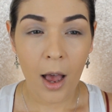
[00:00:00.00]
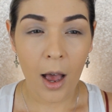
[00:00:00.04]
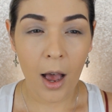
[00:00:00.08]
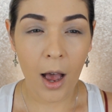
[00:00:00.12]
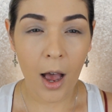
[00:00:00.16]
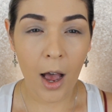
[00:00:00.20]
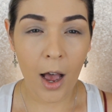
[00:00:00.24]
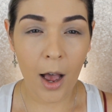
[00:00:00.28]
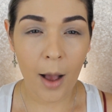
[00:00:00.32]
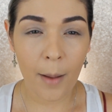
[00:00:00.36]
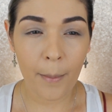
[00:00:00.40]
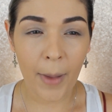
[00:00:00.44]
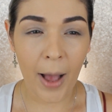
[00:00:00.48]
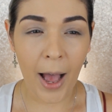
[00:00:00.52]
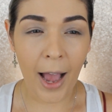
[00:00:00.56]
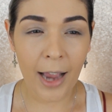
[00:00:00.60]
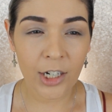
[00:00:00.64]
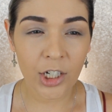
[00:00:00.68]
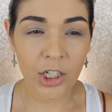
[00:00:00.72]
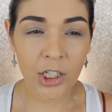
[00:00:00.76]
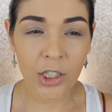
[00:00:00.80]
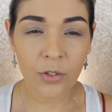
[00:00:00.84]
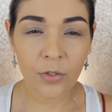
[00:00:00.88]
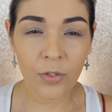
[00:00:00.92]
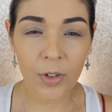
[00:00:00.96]
um, I
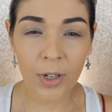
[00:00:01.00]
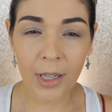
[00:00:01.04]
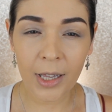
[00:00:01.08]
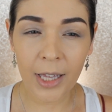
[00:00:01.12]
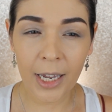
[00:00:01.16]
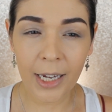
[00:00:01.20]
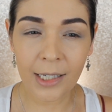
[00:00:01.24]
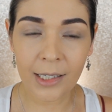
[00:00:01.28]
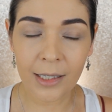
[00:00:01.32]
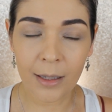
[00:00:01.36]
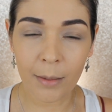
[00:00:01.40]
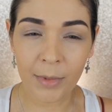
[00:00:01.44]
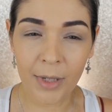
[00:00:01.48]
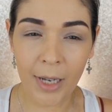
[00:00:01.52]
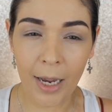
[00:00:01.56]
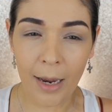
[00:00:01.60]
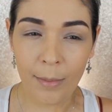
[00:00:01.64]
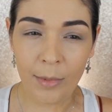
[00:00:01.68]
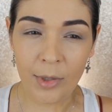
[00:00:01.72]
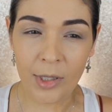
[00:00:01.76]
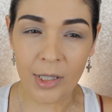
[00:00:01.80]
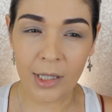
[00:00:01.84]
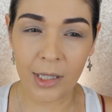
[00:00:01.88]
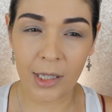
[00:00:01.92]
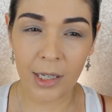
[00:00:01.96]
just feel like
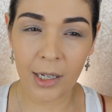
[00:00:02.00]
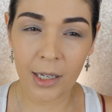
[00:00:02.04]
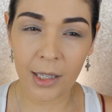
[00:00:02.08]
sometimes